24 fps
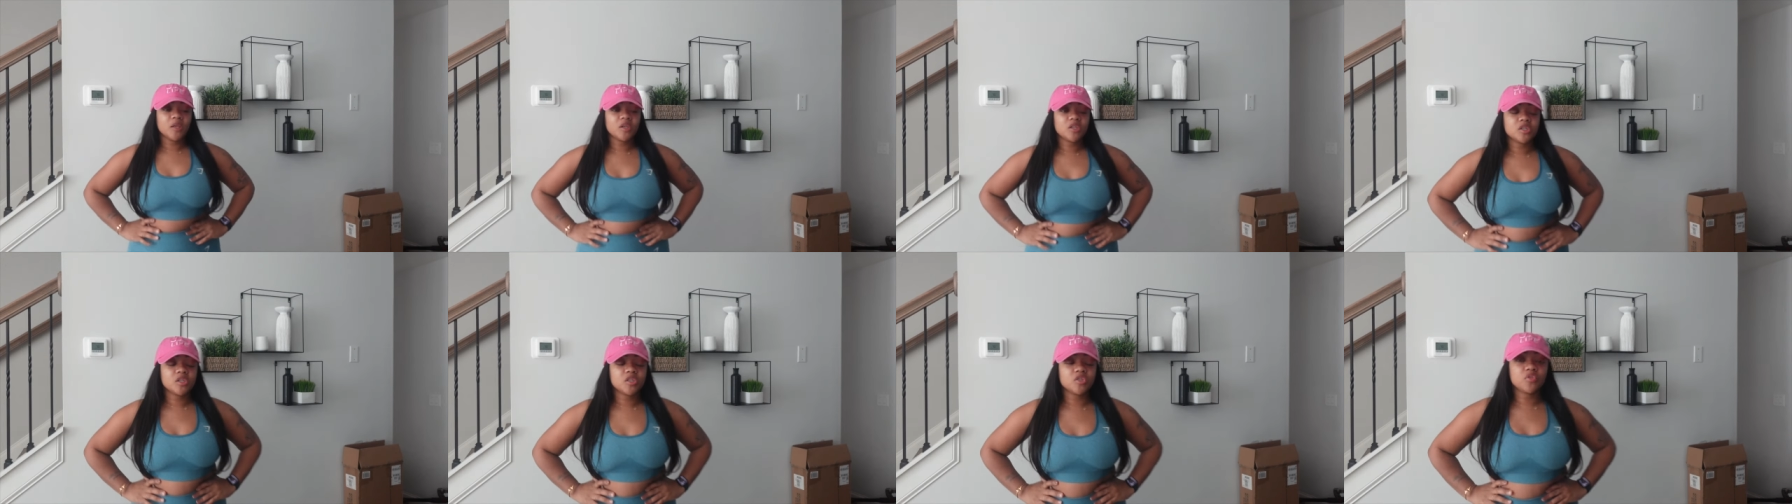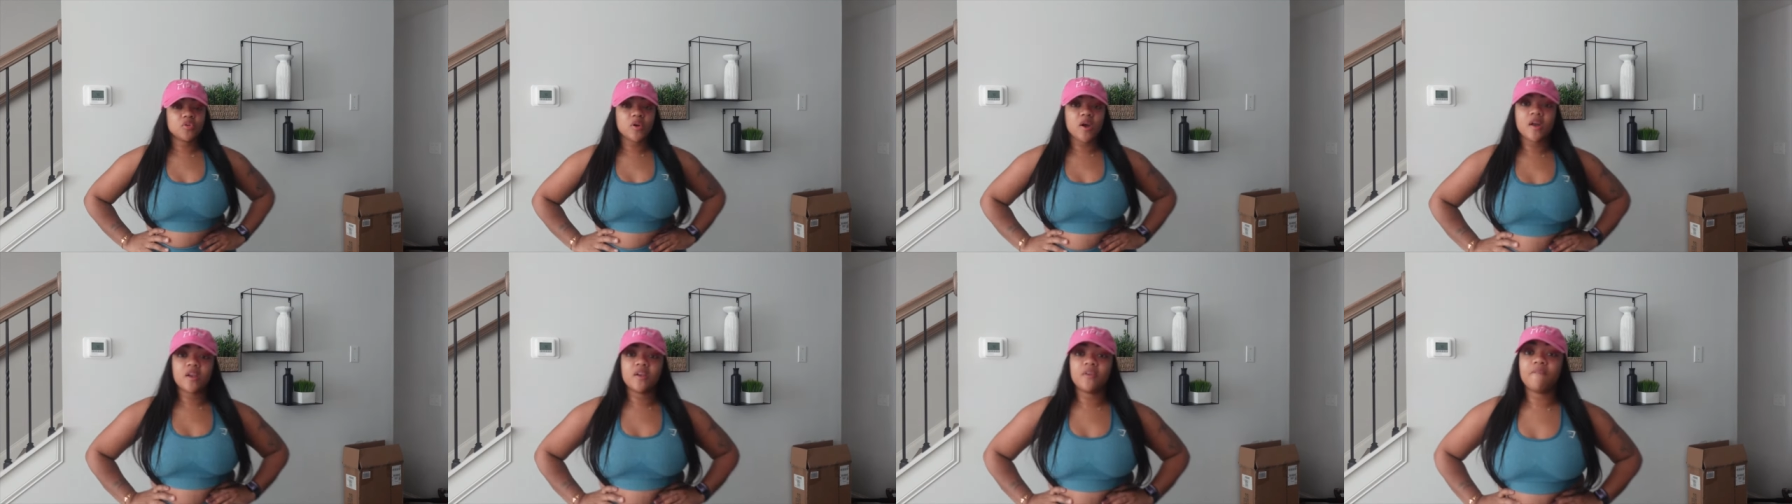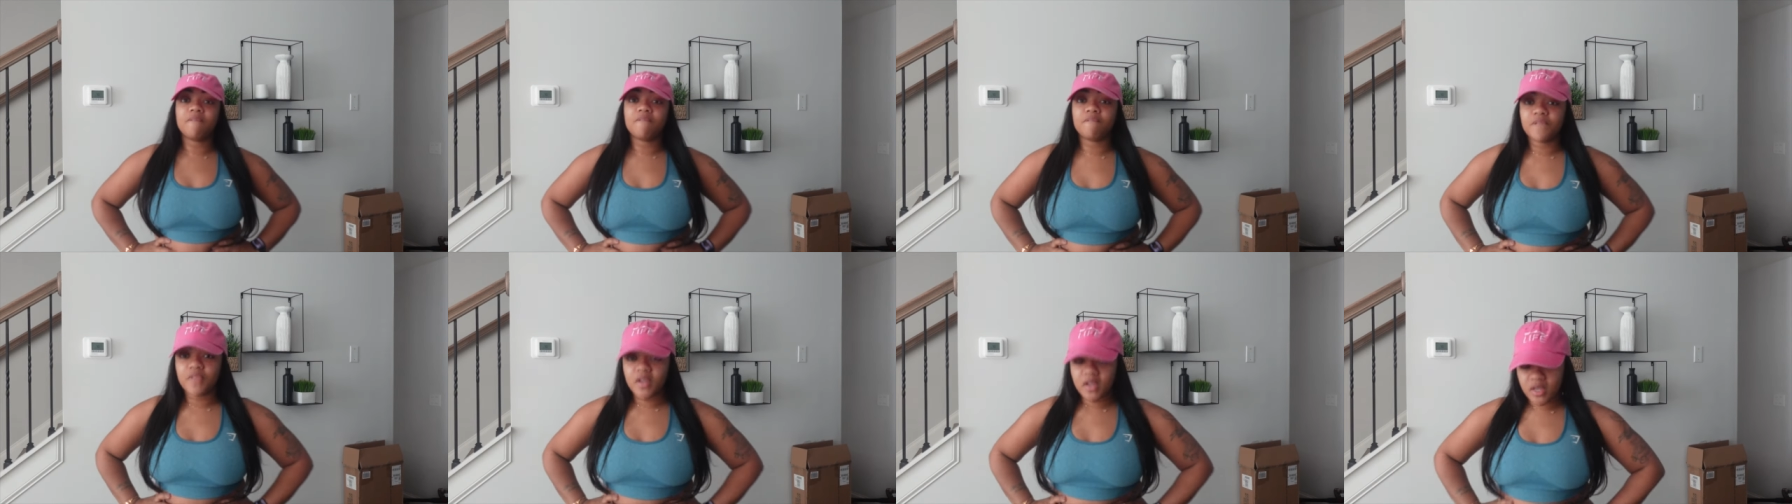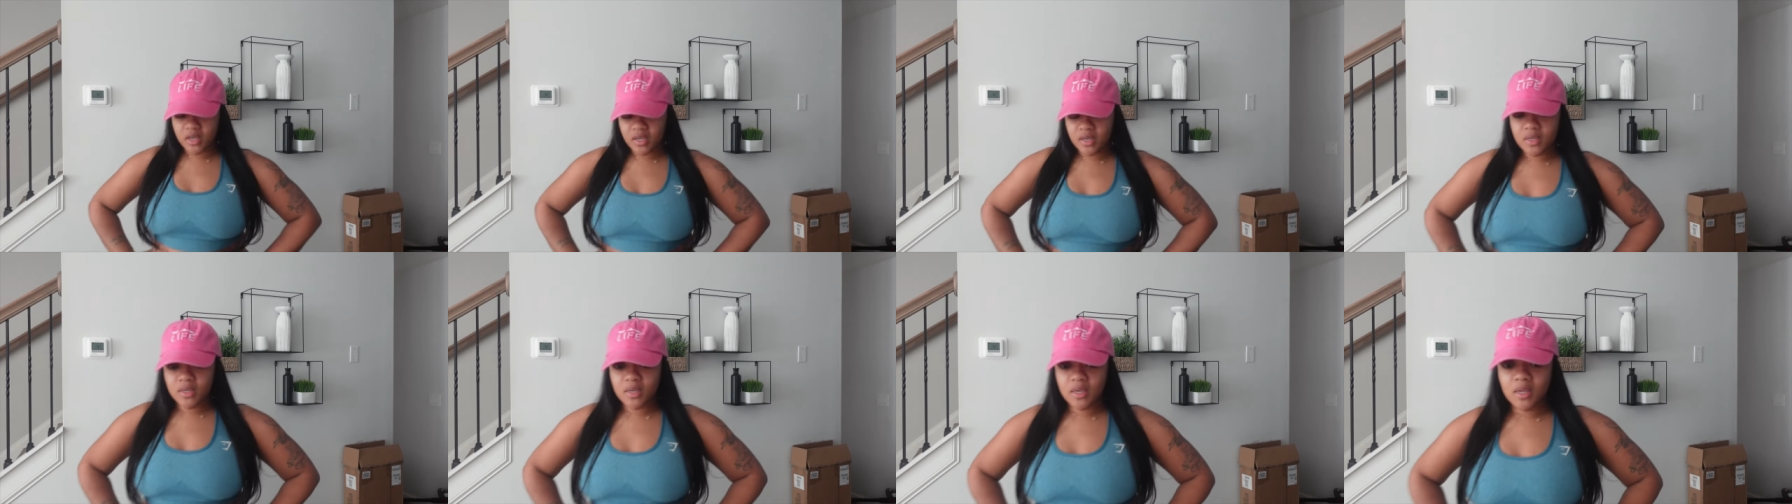She's trying to
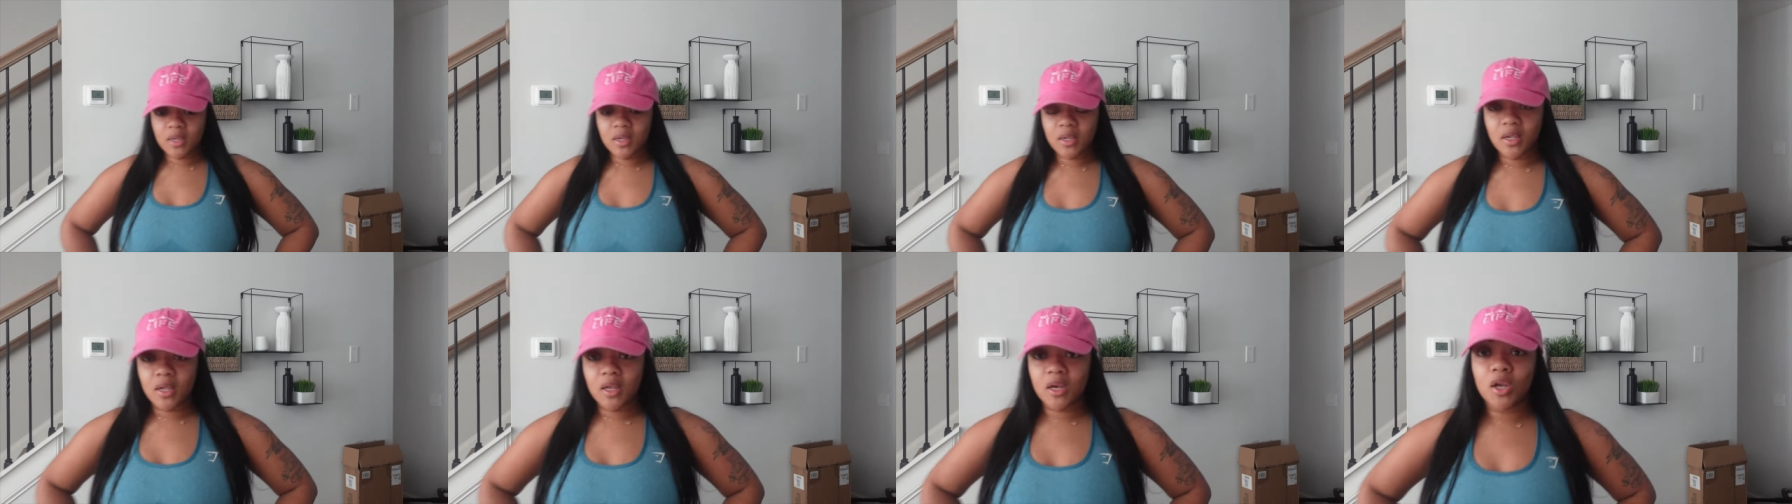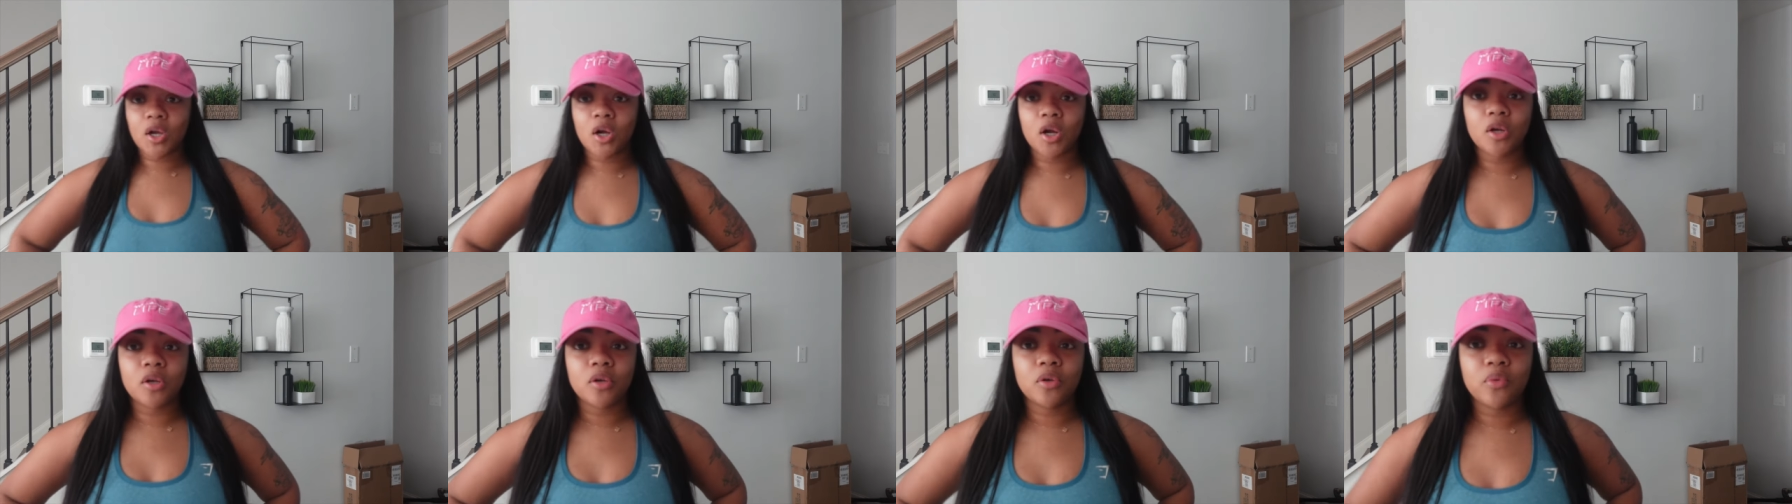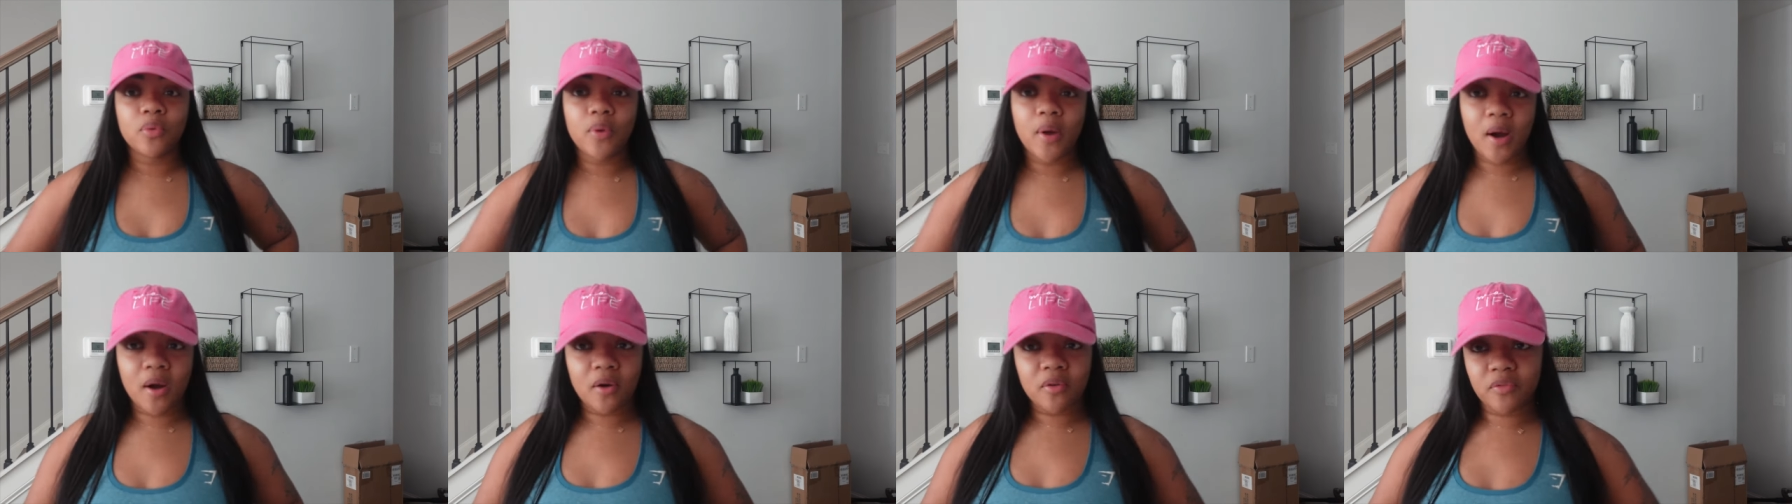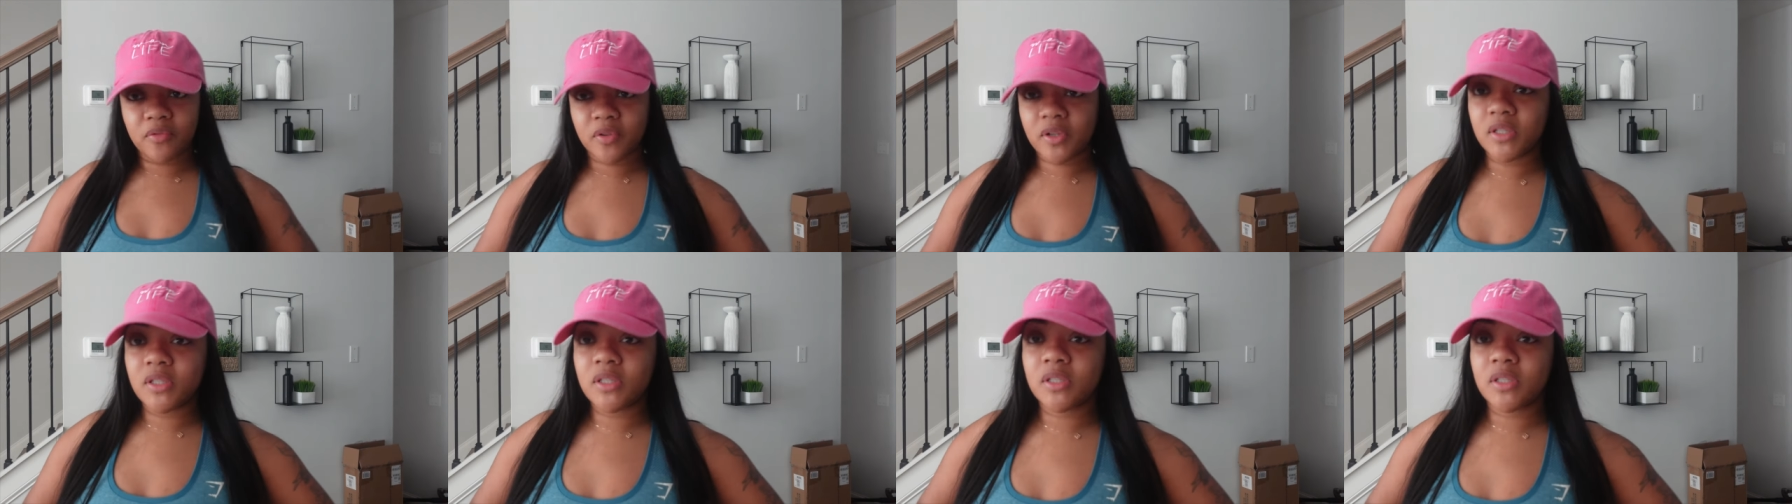fit in her new
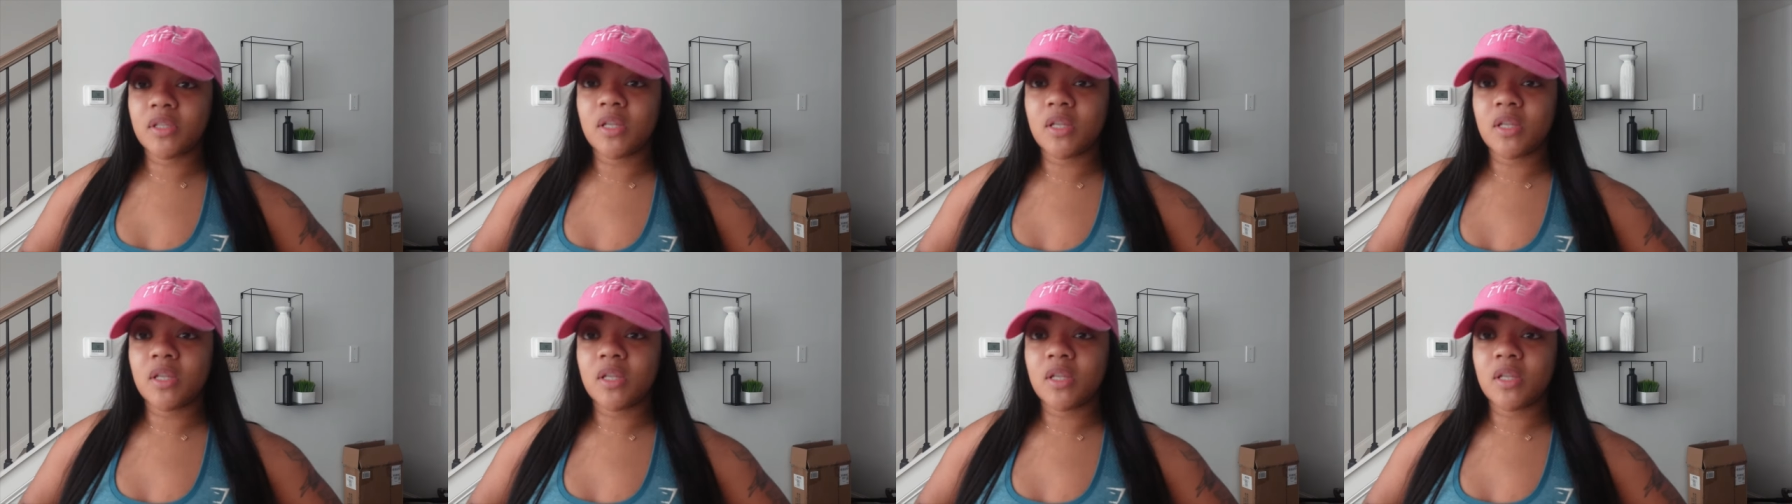outfits